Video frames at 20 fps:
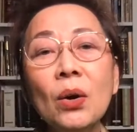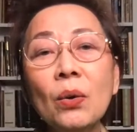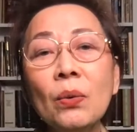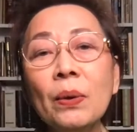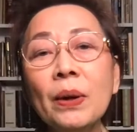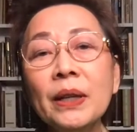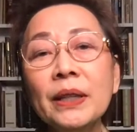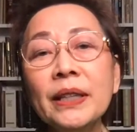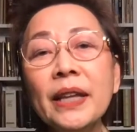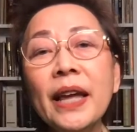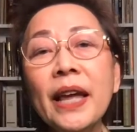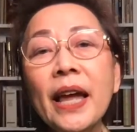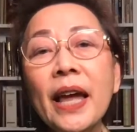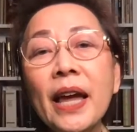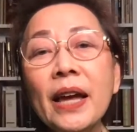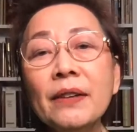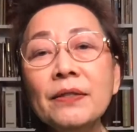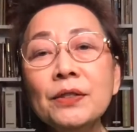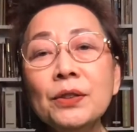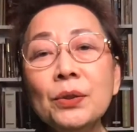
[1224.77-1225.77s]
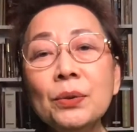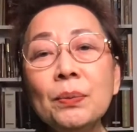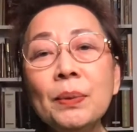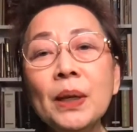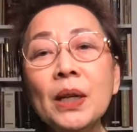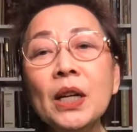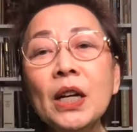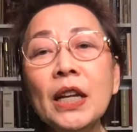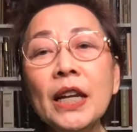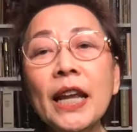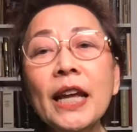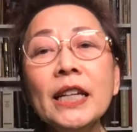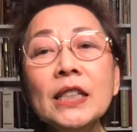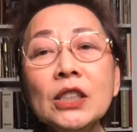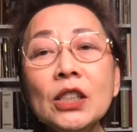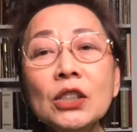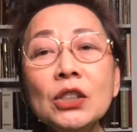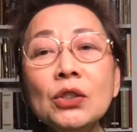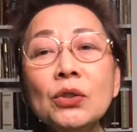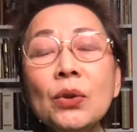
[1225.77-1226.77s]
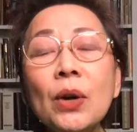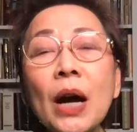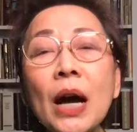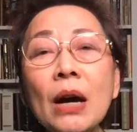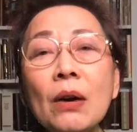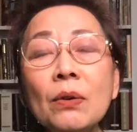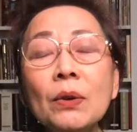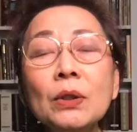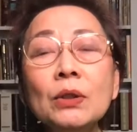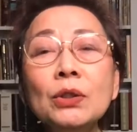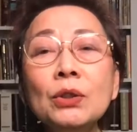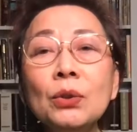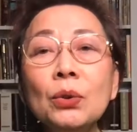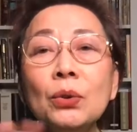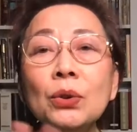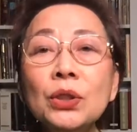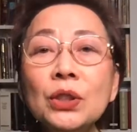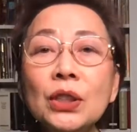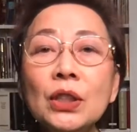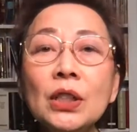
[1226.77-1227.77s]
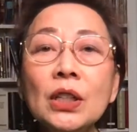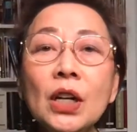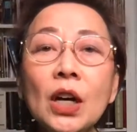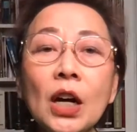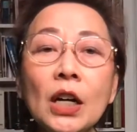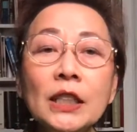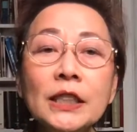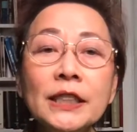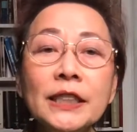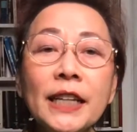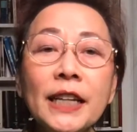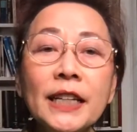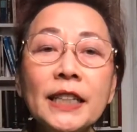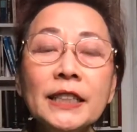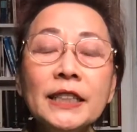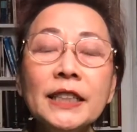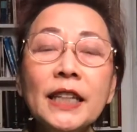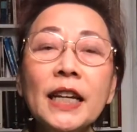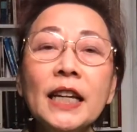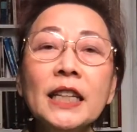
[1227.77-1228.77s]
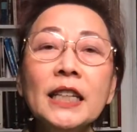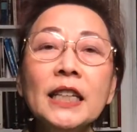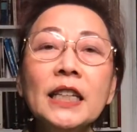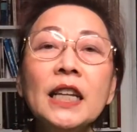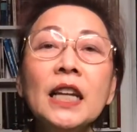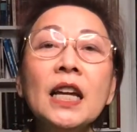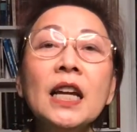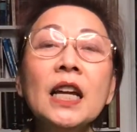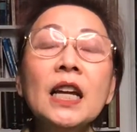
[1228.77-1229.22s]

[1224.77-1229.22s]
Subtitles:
where they have to be connected to our social context and